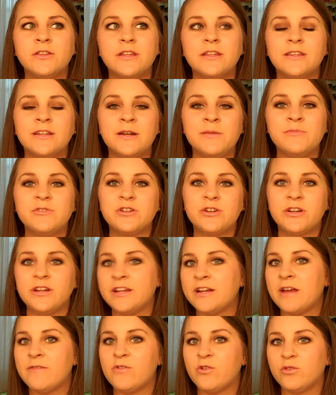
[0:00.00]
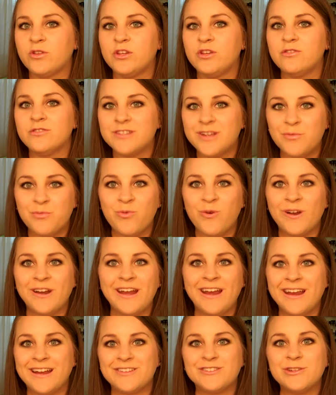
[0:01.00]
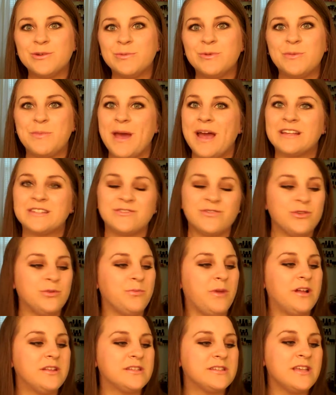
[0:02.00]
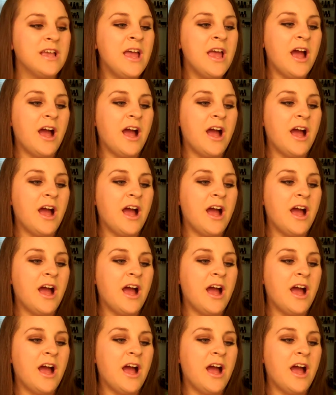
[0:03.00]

think that I'm dirty and I've only used up one hand soap in the past few months.